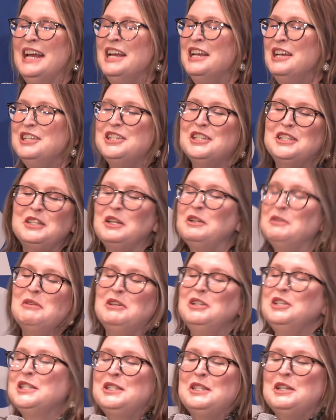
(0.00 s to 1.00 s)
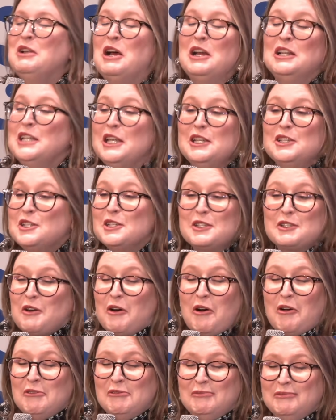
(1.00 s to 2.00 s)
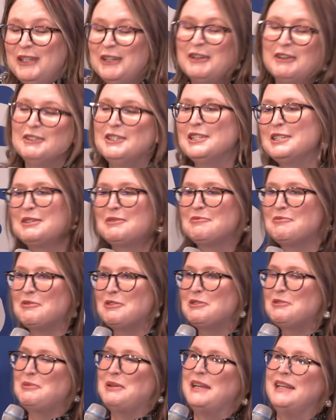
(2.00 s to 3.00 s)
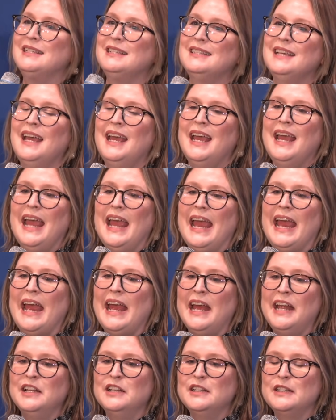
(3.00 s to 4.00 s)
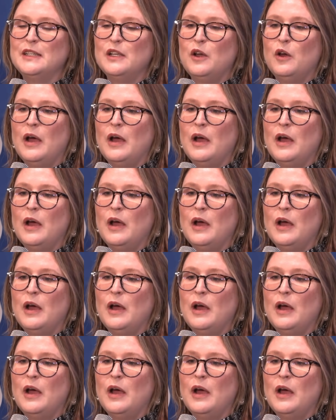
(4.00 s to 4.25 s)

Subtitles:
just an audacious goal, just world peace. And so